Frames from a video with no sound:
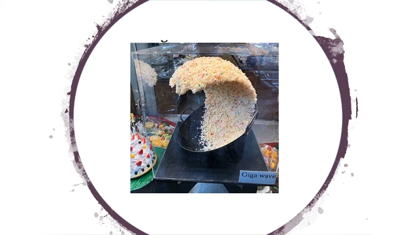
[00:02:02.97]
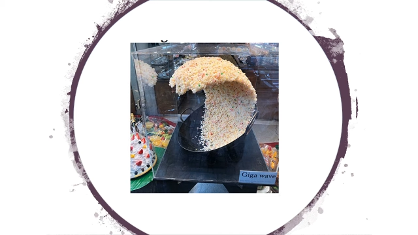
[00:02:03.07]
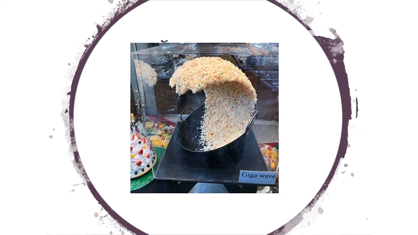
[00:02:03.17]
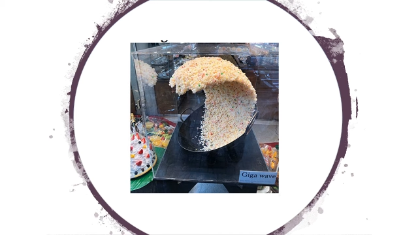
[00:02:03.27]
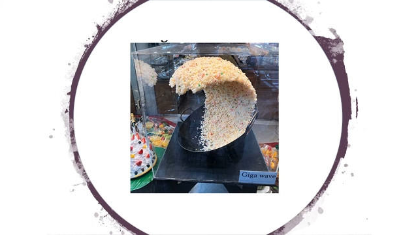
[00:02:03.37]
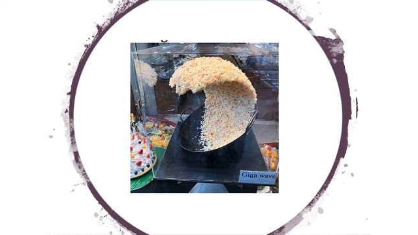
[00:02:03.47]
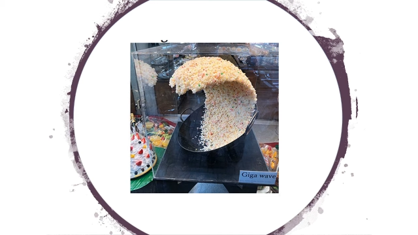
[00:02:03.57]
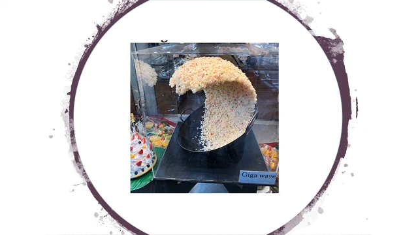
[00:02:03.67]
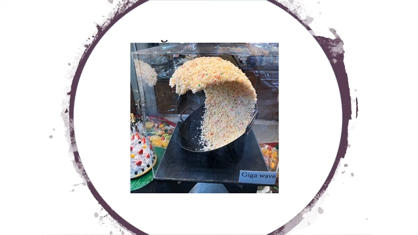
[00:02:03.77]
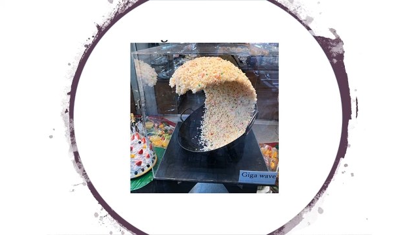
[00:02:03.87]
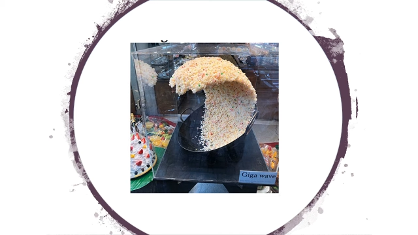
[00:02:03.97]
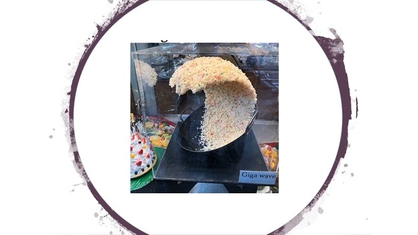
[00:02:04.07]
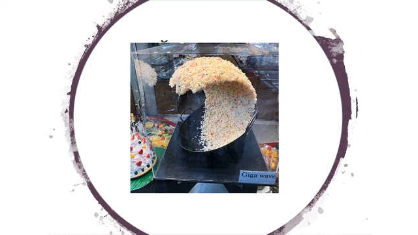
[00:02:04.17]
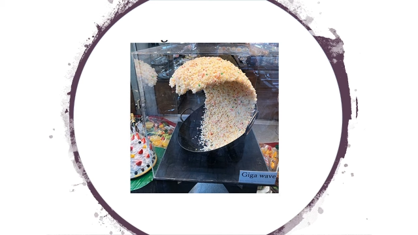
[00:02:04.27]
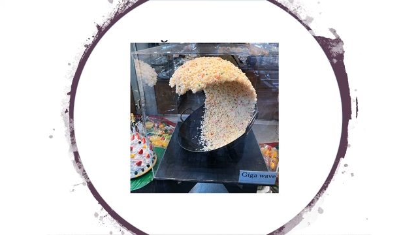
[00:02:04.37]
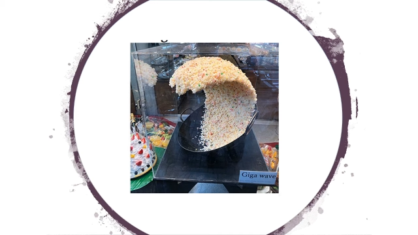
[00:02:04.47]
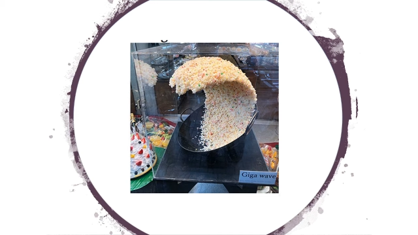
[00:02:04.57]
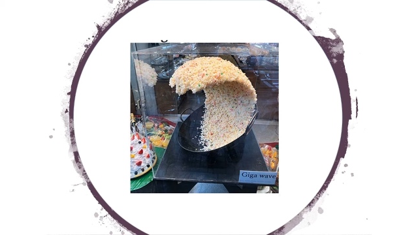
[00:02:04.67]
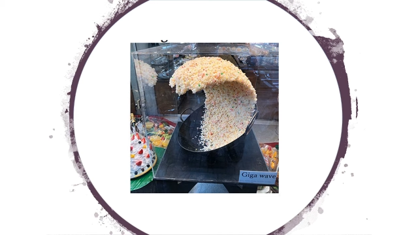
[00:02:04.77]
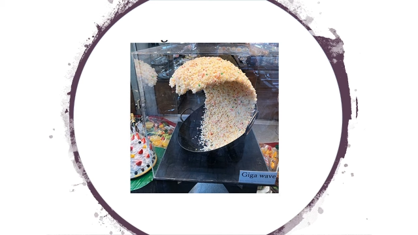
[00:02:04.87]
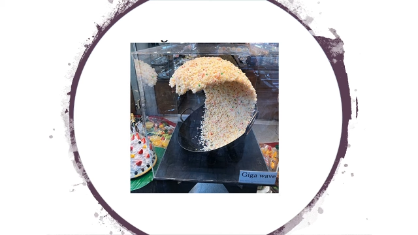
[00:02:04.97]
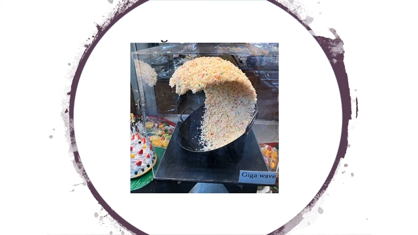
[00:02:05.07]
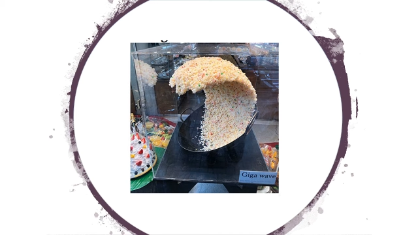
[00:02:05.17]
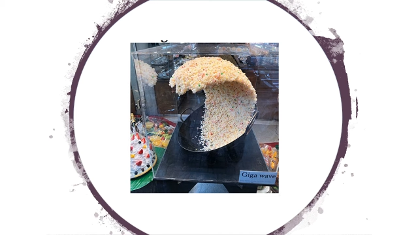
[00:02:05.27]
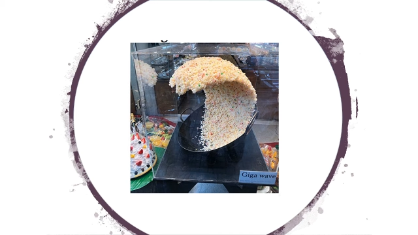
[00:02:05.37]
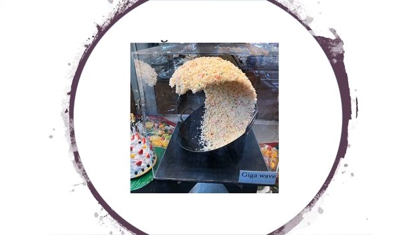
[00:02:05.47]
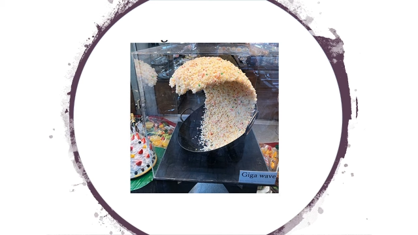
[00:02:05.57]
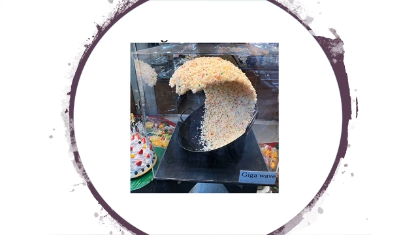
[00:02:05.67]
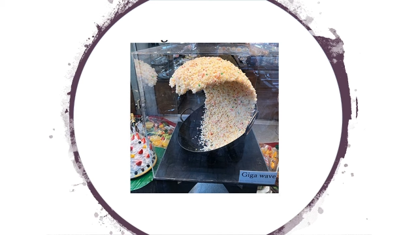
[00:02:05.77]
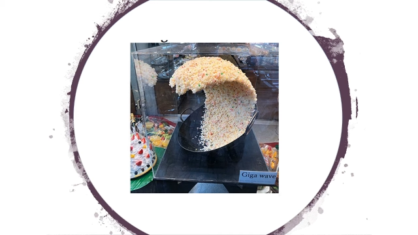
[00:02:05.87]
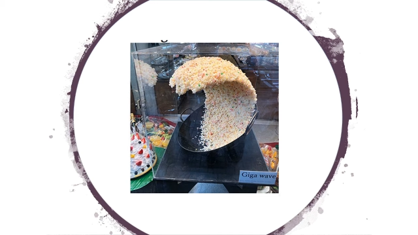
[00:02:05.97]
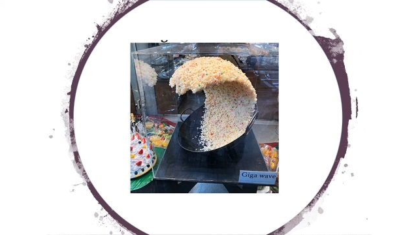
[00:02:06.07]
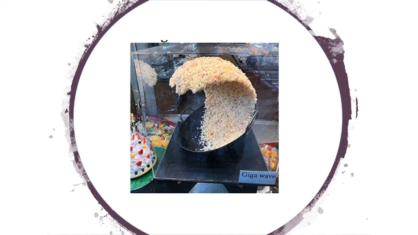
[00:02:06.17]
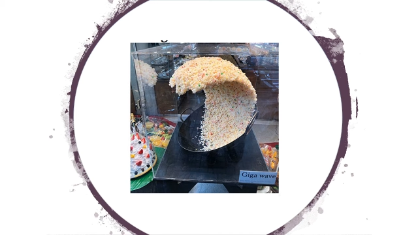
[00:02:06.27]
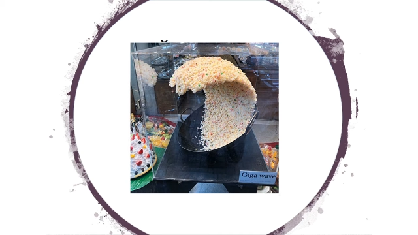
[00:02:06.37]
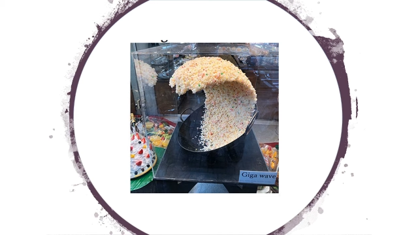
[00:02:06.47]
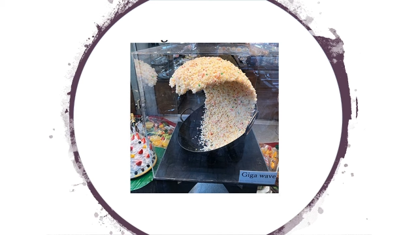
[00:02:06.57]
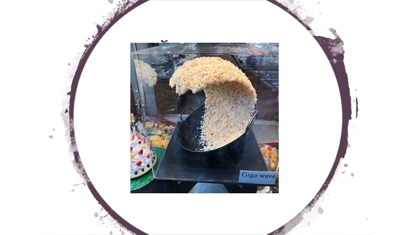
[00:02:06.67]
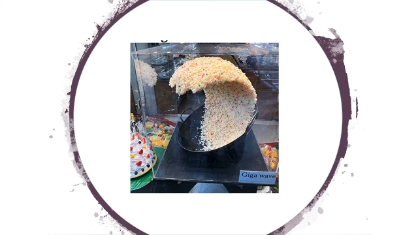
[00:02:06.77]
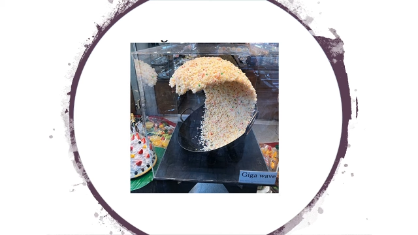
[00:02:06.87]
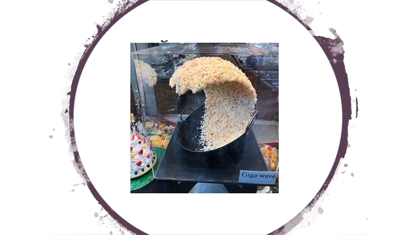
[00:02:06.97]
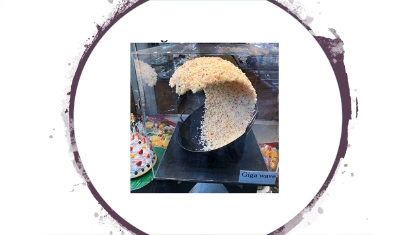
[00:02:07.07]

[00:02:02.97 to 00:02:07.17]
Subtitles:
No face is visible, so there are no lips to read.